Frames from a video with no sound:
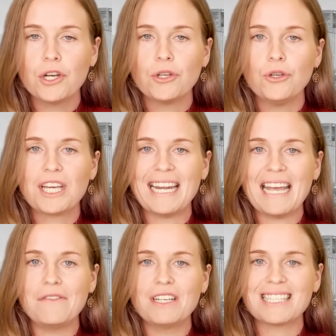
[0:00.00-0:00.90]
you can
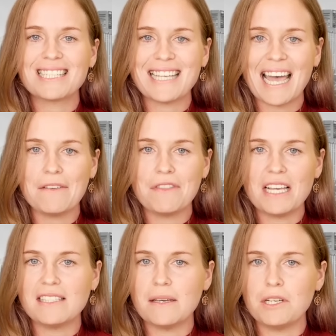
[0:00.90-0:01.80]
even save
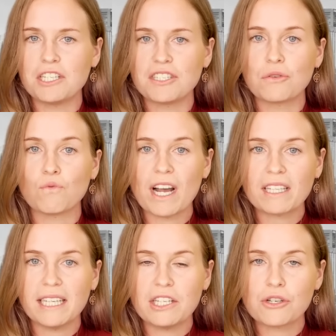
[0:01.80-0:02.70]
these images
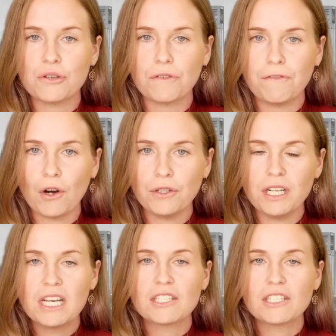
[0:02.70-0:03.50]
directly to your phone